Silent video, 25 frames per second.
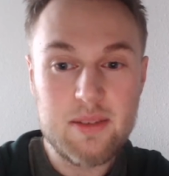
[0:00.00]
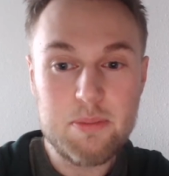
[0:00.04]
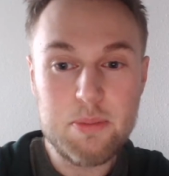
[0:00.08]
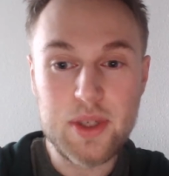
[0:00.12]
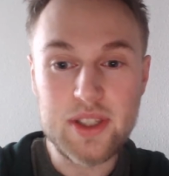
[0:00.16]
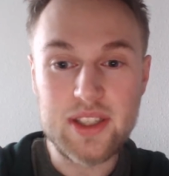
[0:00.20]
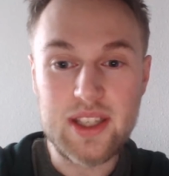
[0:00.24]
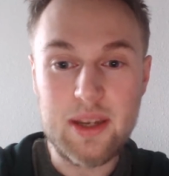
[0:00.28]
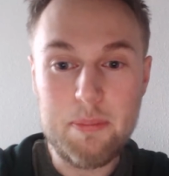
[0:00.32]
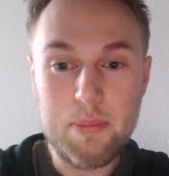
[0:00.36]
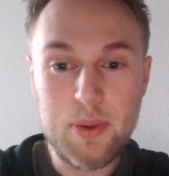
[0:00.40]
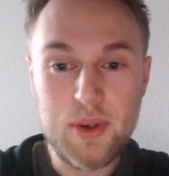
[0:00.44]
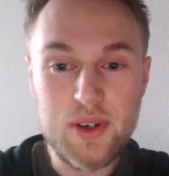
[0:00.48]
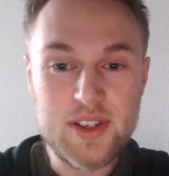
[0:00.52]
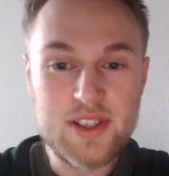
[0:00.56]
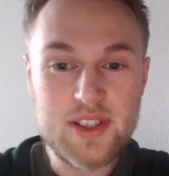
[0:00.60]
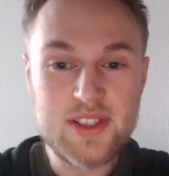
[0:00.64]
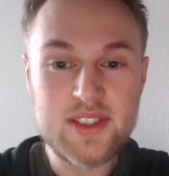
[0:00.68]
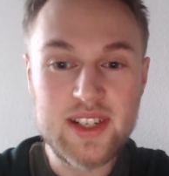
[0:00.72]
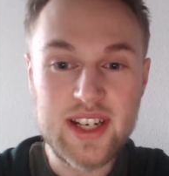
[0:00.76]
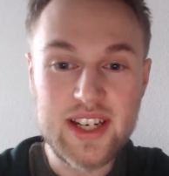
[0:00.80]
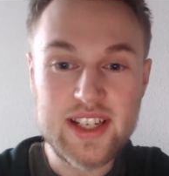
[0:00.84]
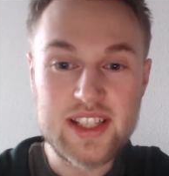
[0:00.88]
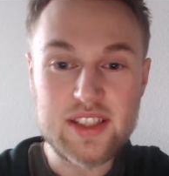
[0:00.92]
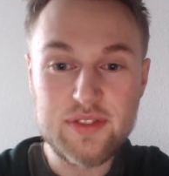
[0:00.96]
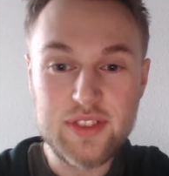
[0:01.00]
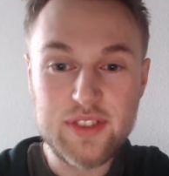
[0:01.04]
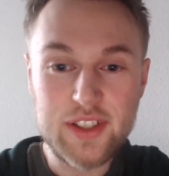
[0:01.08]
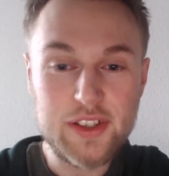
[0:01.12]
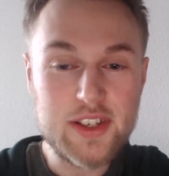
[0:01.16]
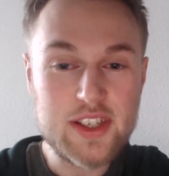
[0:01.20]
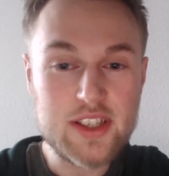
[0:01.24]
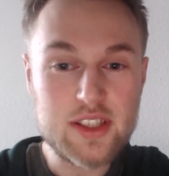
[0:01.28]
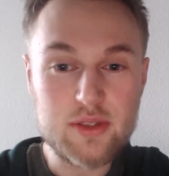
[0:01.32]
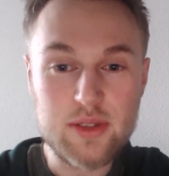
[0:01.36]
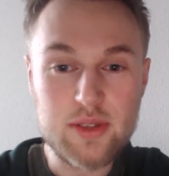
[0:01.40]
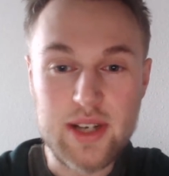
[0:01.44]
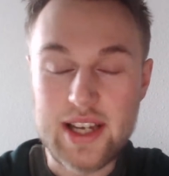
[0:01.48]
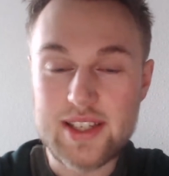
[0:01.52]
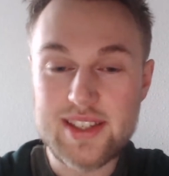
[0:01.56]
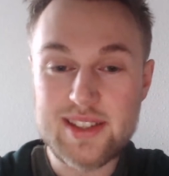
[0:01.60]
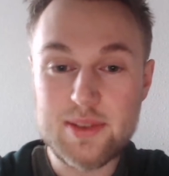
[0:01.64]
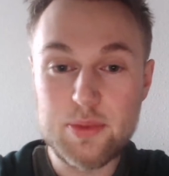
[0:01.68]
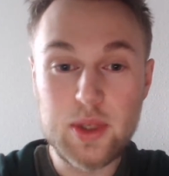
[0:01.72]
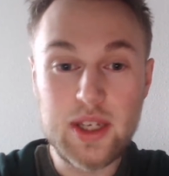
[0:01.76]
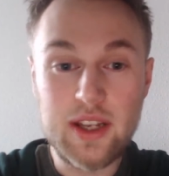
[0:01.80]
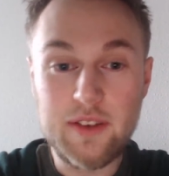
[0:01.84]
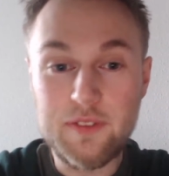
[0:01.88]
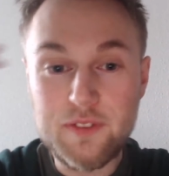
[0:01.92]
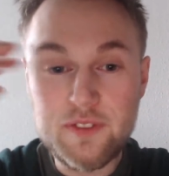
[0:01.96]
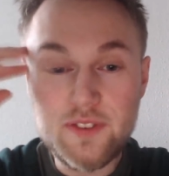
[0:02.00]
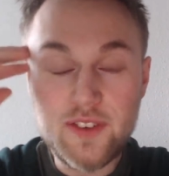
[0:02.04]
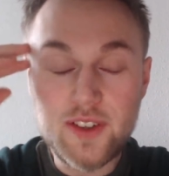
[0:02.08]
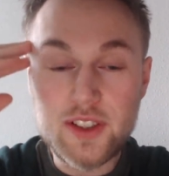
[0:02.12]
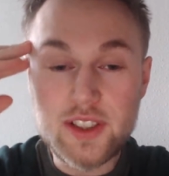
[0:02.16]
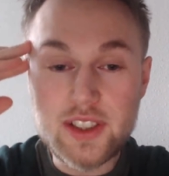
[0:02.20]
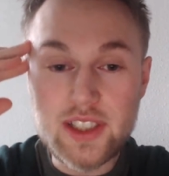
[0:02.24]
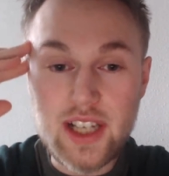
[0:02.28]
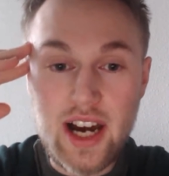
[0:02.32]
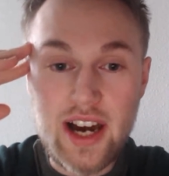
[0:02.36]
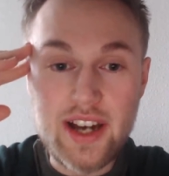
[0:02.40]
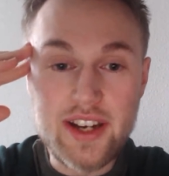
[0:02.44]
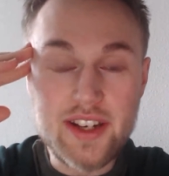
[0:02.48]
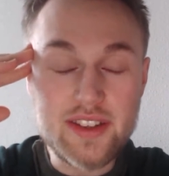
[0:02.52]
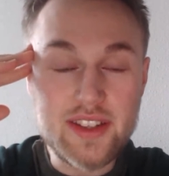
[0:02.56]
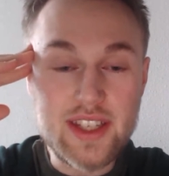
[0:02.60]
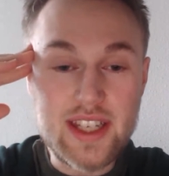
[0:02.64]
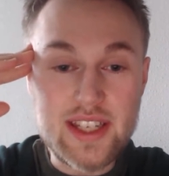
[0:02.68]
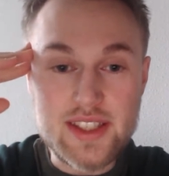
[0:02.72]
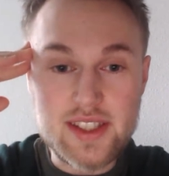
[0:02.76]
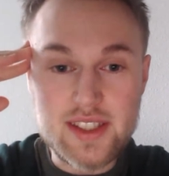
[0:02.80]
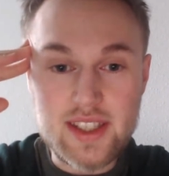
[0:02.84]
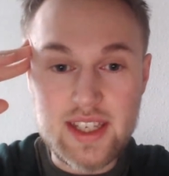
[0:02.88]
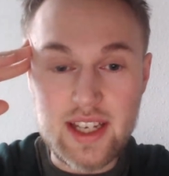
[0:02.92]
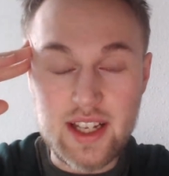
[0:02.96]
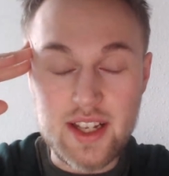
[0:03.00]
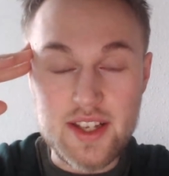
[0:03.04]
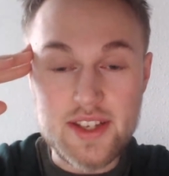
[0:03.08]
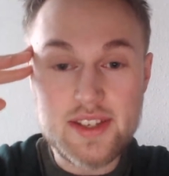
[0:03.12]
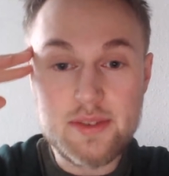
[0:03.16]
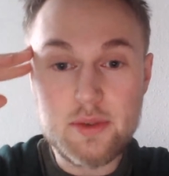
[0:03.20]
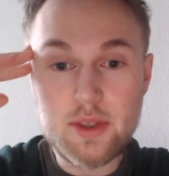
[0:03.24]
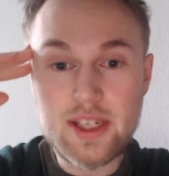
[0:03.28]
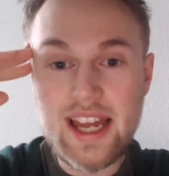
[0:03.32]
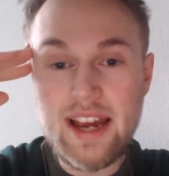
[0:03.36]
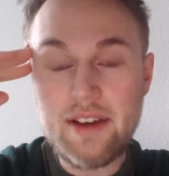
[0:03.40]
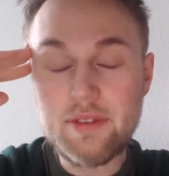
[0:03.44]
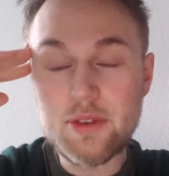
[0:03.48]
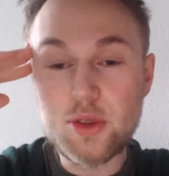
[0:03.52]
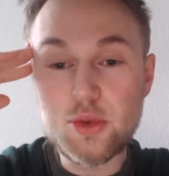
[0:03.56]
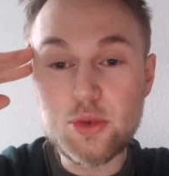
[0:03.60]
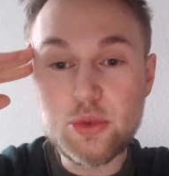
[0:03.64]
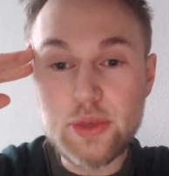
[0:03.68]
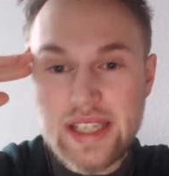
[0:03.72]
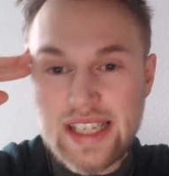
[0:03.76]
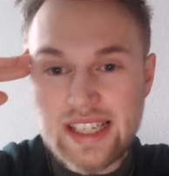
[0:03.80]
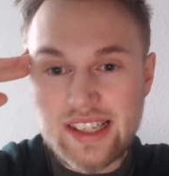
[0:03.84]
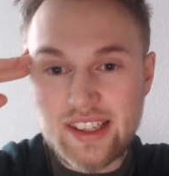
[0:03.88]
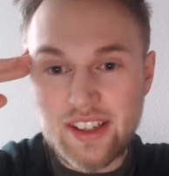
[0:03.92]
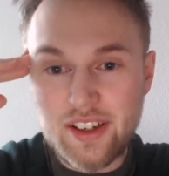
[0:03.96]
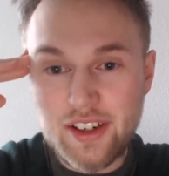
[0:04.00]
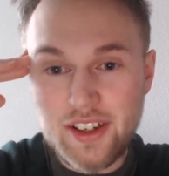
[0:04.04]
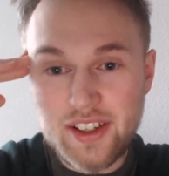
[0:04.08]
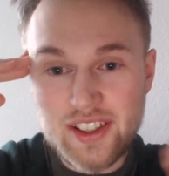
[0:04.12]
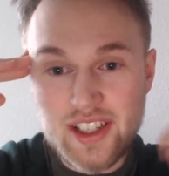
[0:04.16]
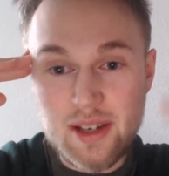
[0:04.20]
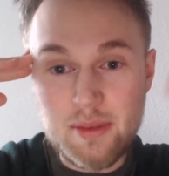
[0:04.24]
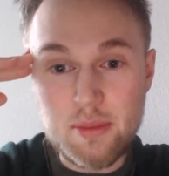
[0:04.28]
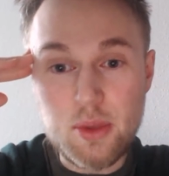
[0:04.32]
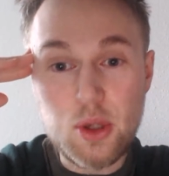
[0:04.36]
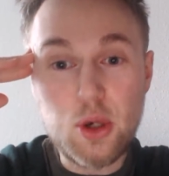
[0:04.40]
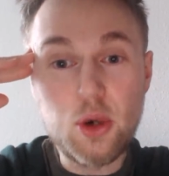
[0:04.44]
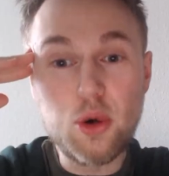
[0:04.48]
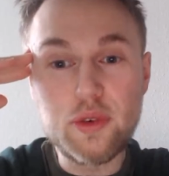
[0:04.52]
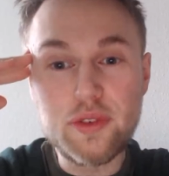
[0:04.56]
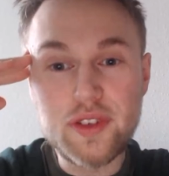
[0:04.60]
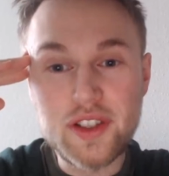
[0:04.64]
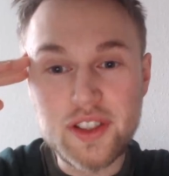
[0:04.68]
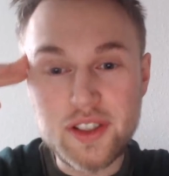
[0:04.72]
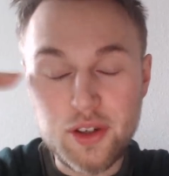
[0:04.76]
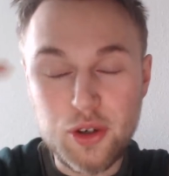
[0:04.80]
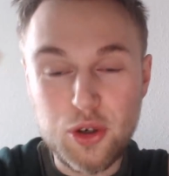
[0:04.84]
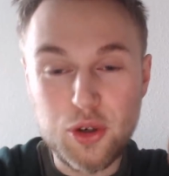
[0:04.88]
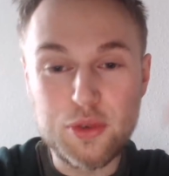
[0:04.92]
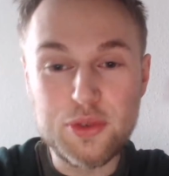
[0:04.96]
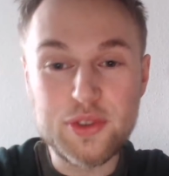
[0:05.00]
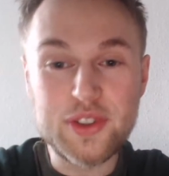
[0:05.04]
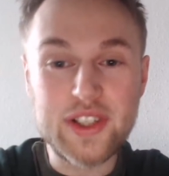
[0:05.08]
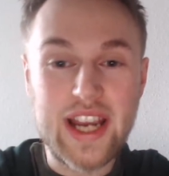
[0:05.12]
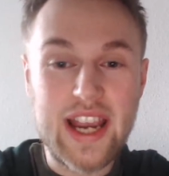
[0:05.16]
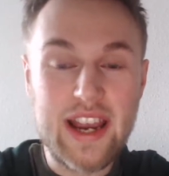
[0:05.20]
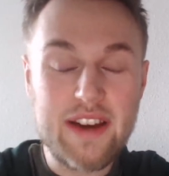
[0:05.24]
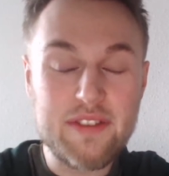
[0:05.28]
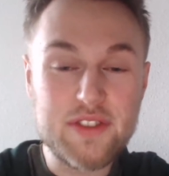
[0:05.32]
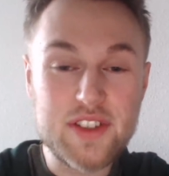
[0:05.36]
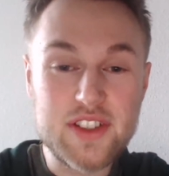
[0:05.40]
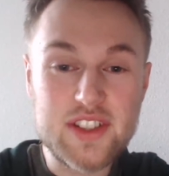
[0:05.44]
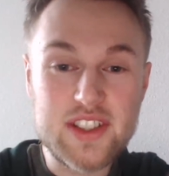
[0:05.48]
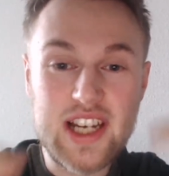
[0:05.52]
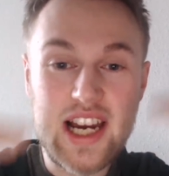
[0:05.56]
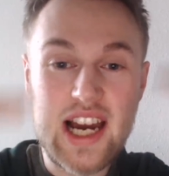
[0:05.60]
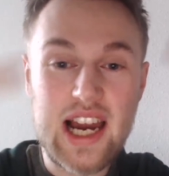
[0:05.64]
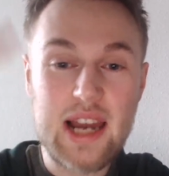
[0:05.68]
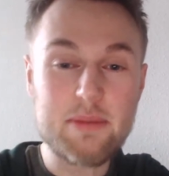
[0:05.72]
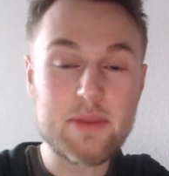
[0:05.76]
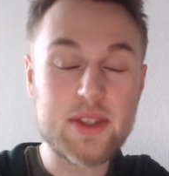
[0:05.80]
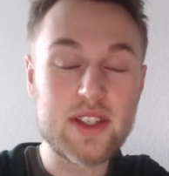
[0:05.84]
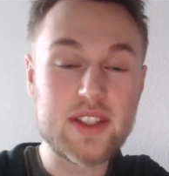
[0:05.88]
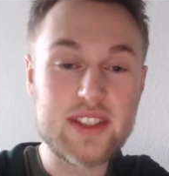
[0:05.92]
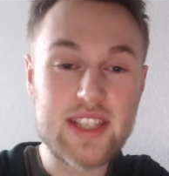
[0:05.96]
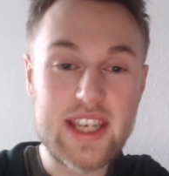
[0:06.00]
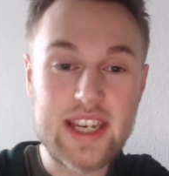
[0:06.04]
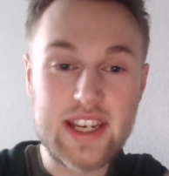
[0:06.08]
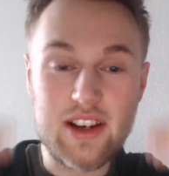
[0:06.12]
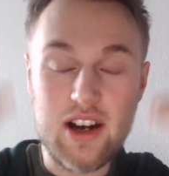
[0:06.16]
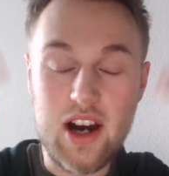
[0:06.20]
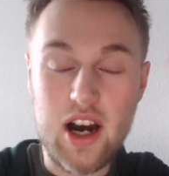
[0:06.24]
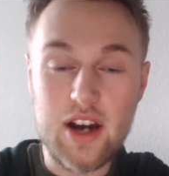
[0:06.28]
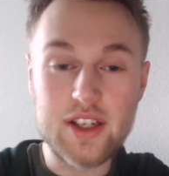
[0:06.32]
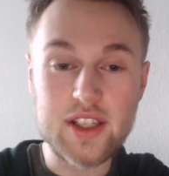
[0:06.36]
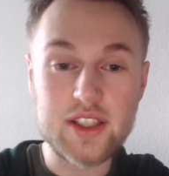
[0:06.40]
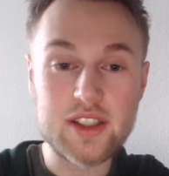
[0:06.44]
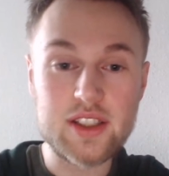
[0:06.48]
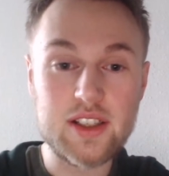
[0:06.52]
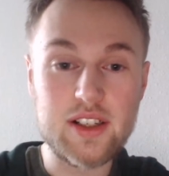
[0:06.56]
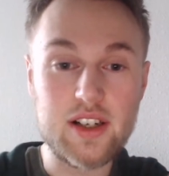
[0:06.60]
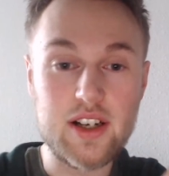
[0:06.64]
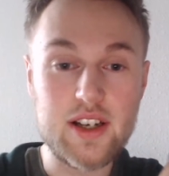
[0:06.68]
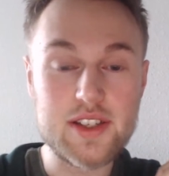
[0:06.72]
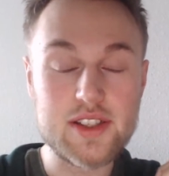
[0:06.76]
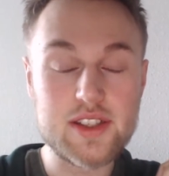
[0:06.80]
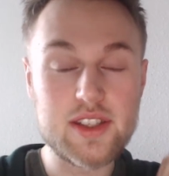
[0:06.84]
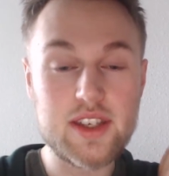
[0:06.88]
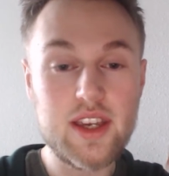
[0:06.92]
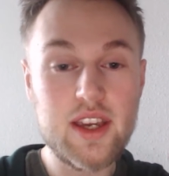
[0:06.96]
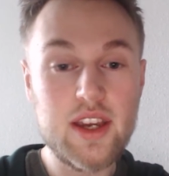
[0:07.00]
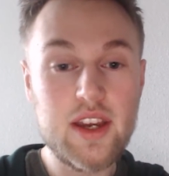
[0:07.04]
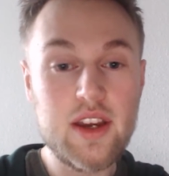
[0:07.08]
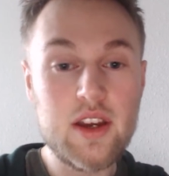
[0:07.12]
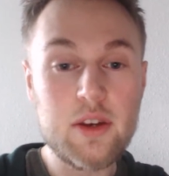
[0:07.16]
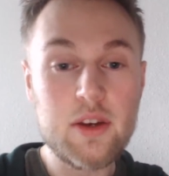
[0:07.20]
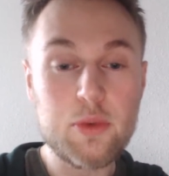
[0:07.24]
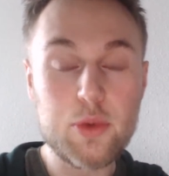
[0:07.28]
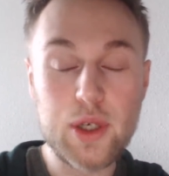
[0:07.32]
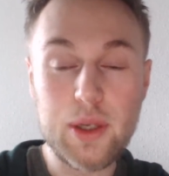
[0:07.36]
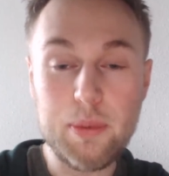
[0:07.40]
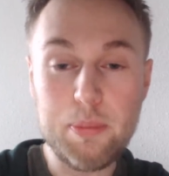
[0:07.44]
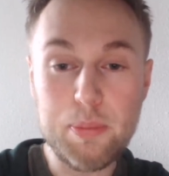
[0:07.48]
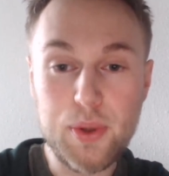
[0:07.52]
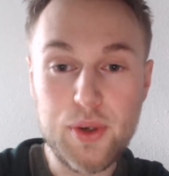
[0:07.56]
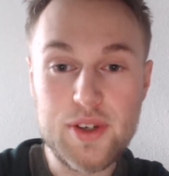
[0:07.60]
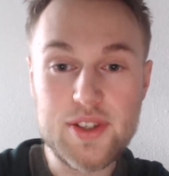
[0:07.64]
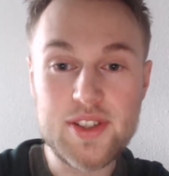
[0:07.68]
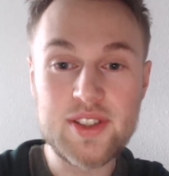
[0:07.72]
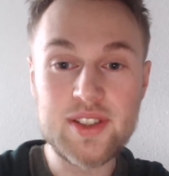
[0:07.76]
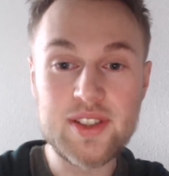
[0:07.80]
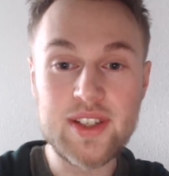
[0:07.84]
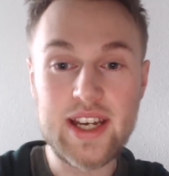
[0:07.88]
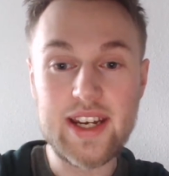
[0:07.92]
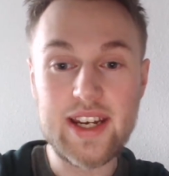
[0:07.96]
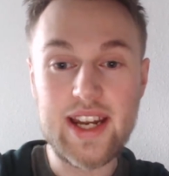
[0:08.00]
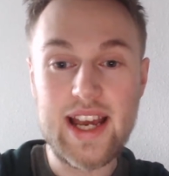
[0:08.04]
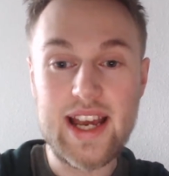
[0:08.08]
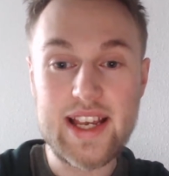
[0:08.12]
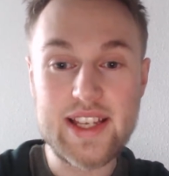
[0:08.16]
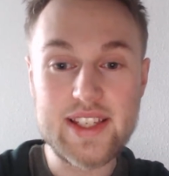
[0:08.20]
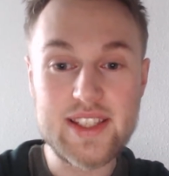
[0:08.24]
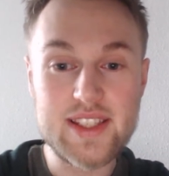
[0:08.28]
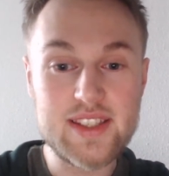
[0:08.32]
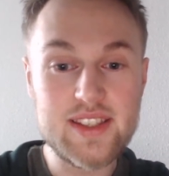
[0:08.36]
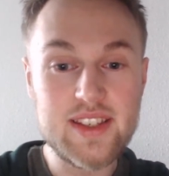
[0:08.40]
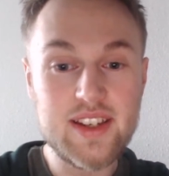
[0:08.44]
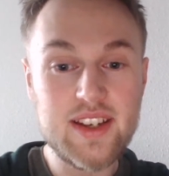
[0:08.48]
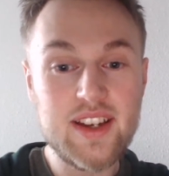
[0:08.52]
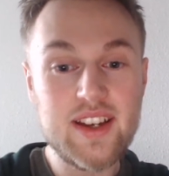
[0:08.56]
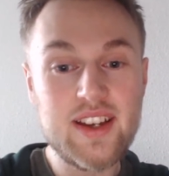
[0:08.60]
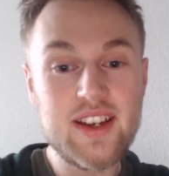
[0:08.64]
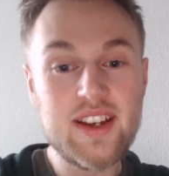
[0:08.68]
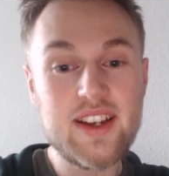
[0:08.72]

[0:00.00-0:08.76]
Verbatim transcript: But a person that is very stressed will have forgotten these skills and will have to relearn them over and over every time they take on a task. Where a person that has